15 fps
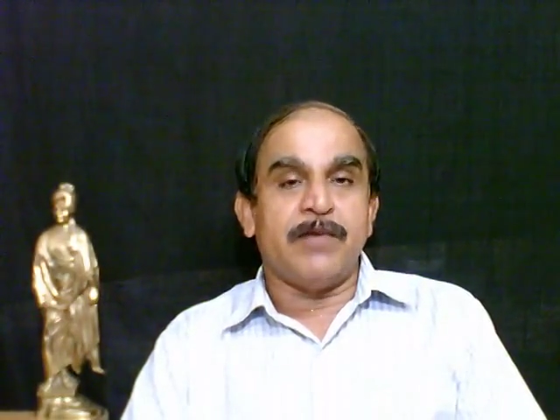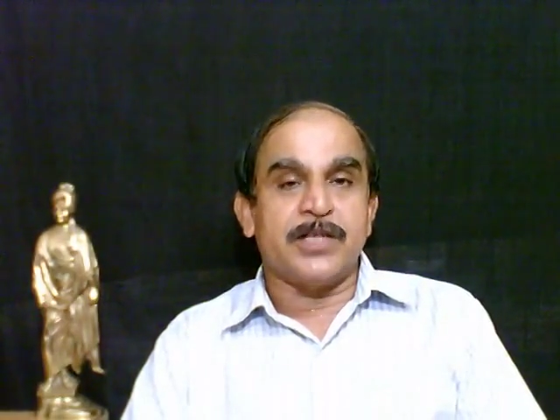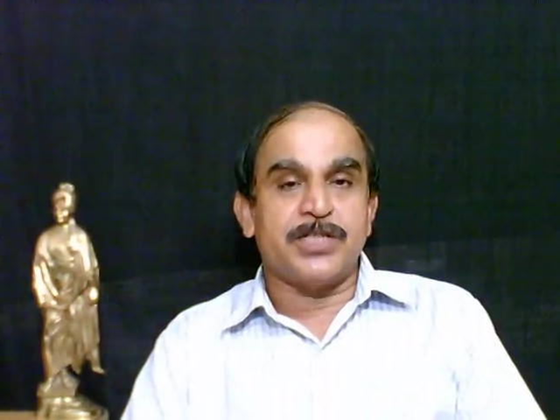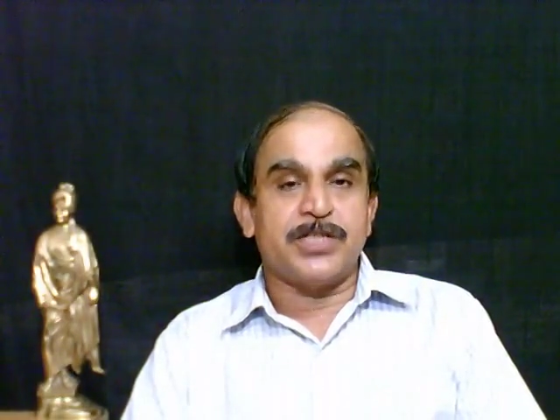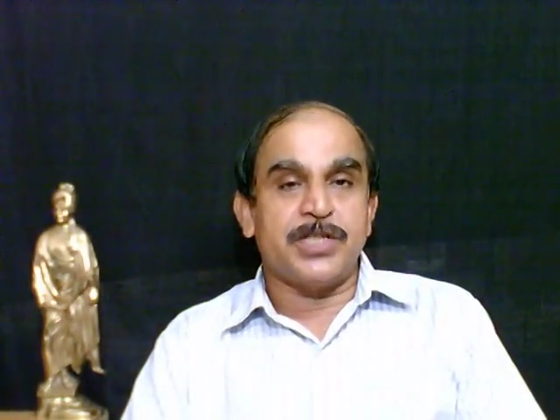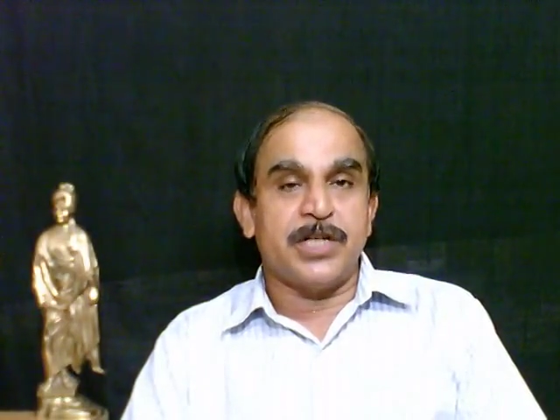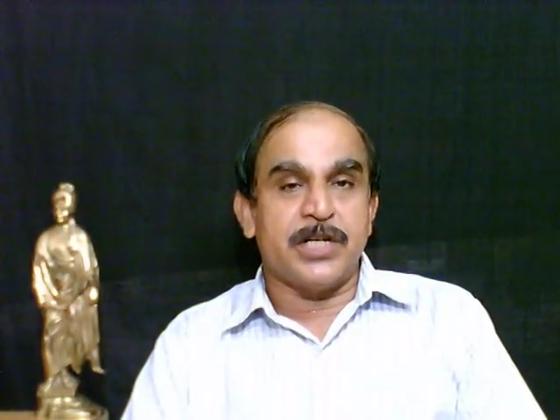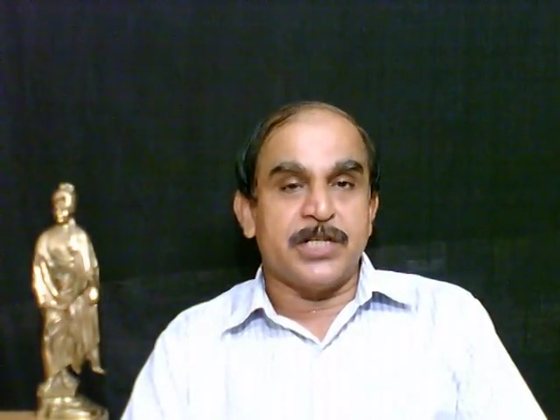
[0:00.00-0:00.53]

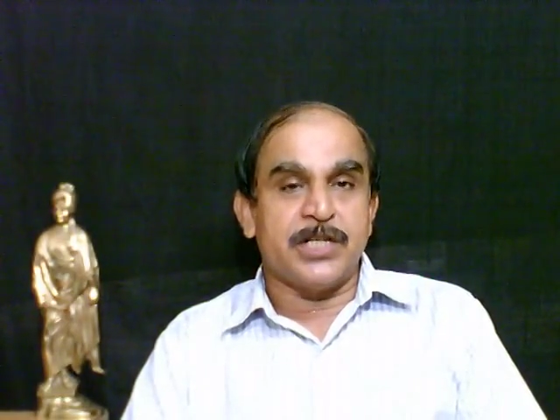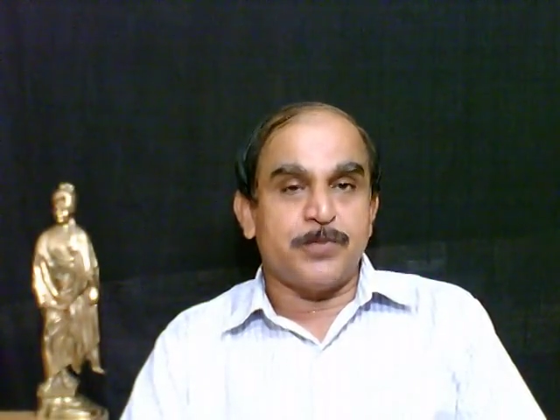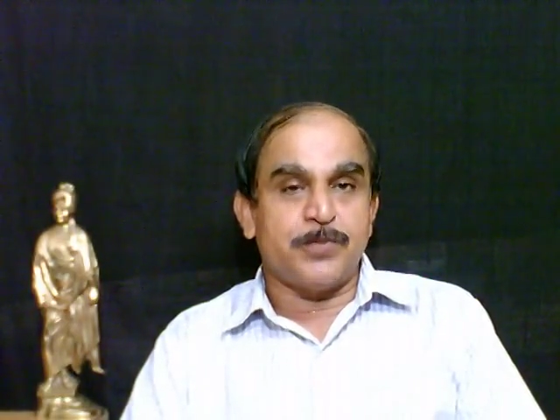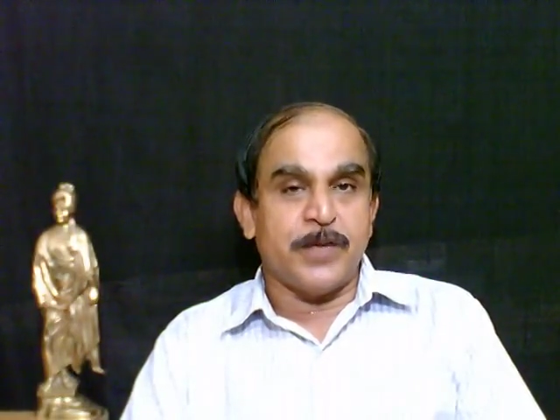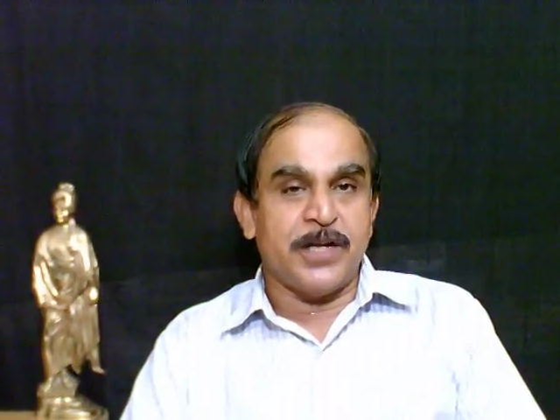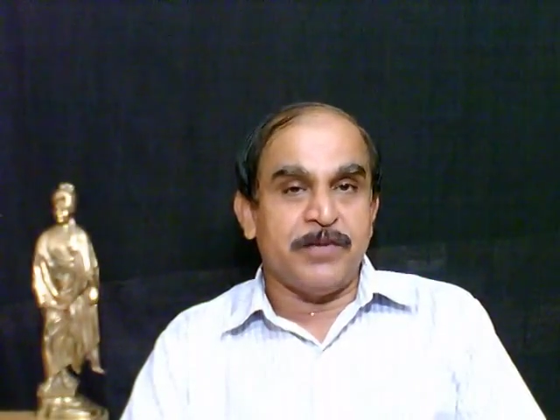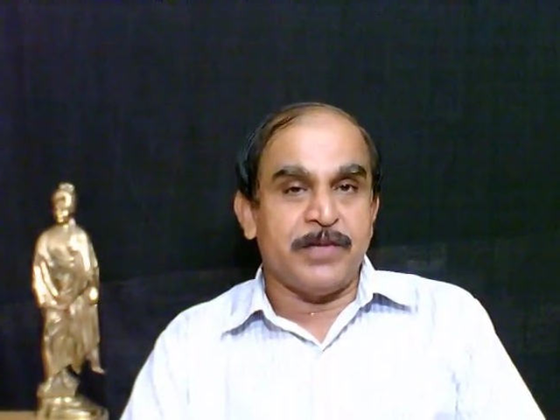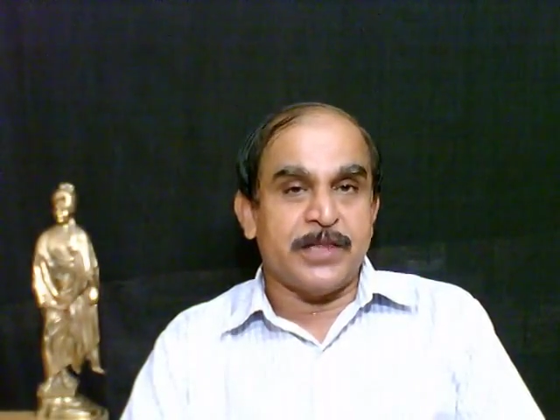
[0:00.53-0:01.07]
our
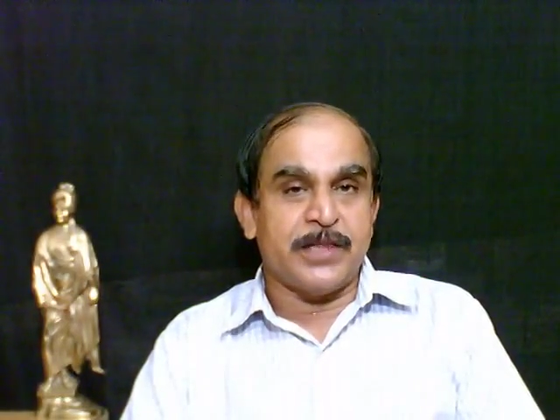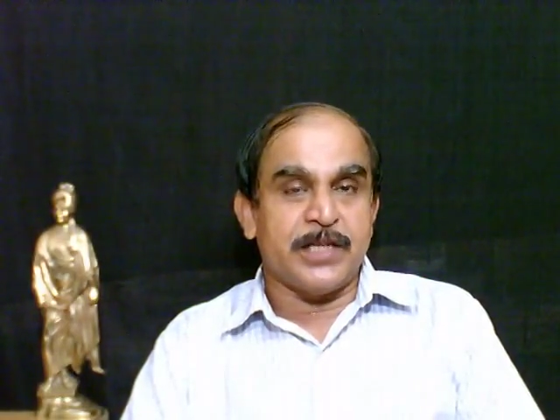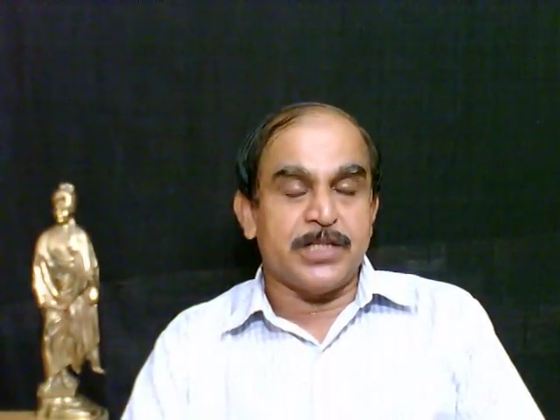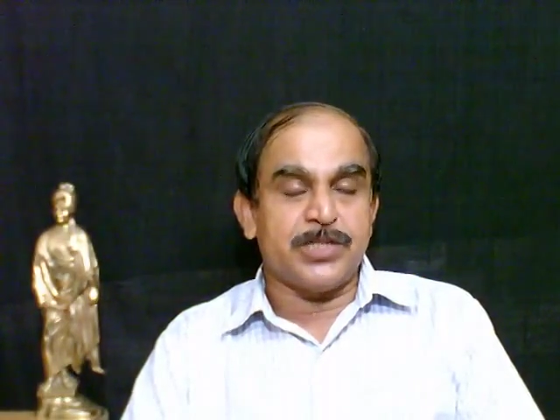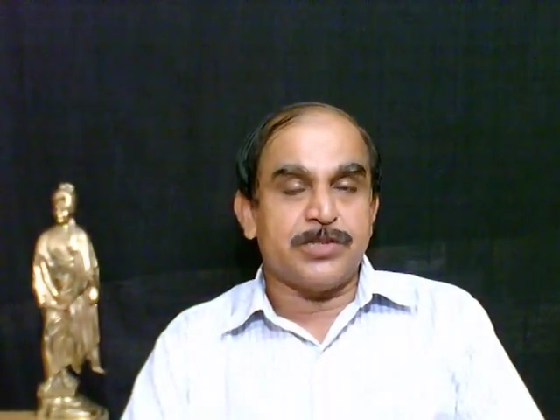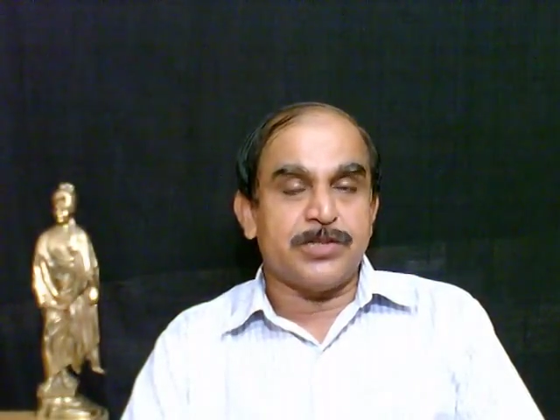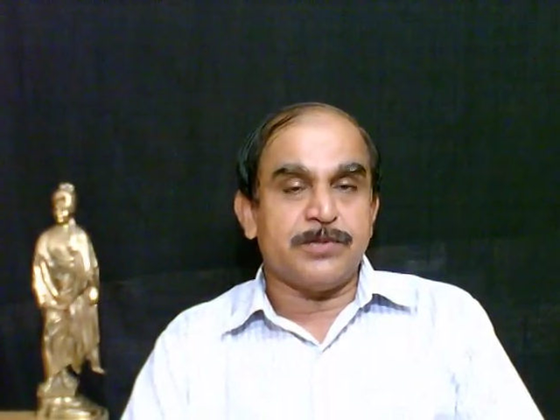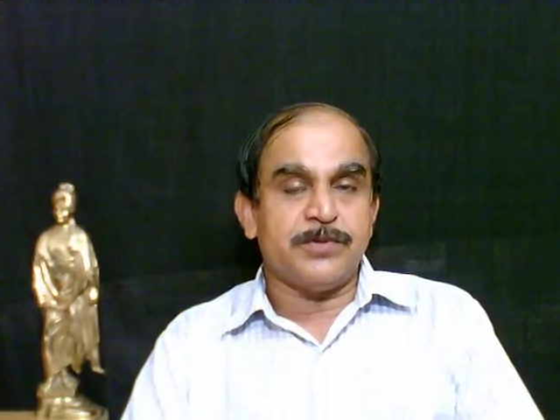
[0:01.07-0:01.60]
children spend
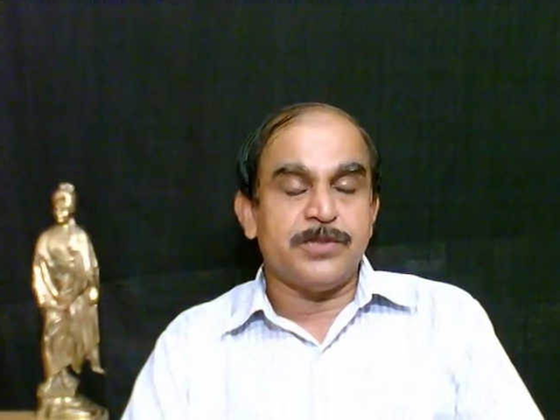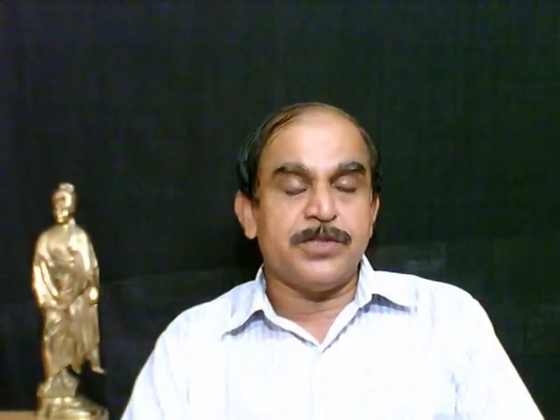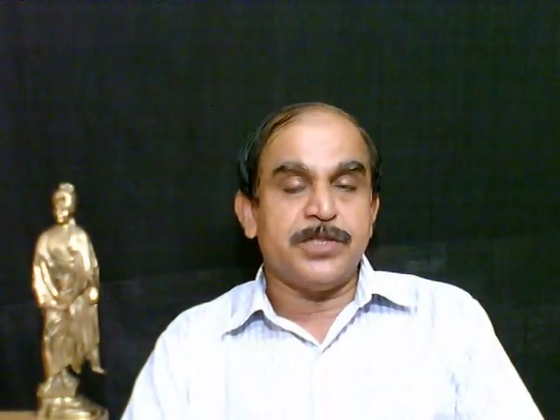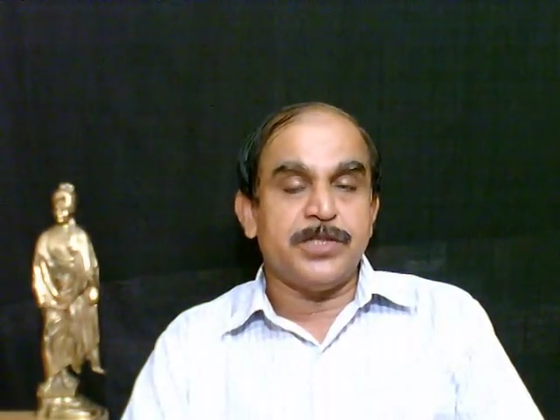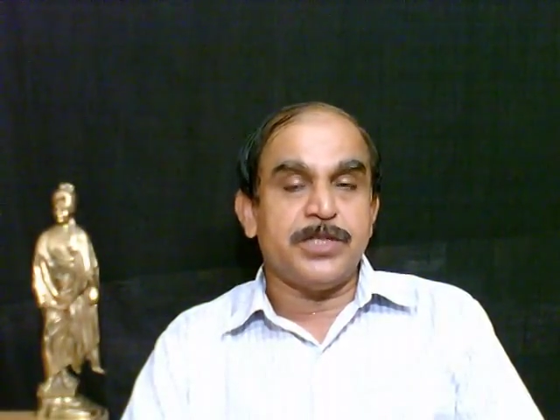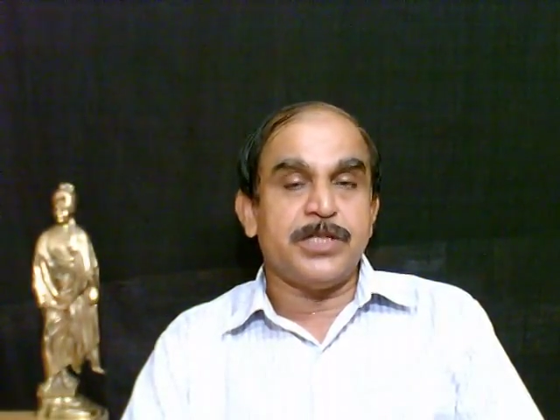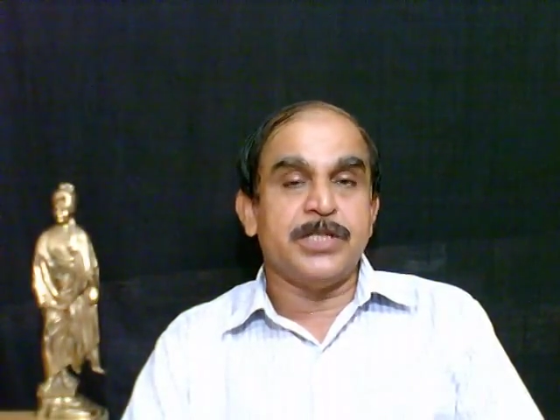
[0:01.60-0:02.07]
with us.